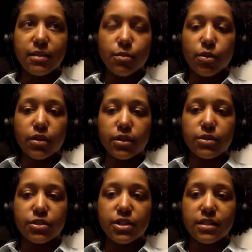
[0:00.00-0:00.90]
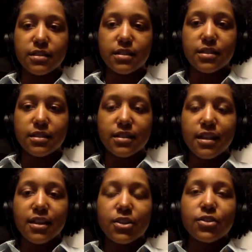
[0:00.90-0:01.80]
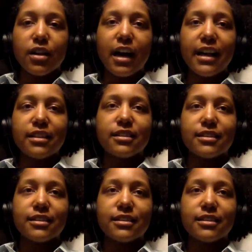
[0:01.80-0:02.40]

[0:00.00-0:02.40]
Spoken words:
more goat cheese. I'm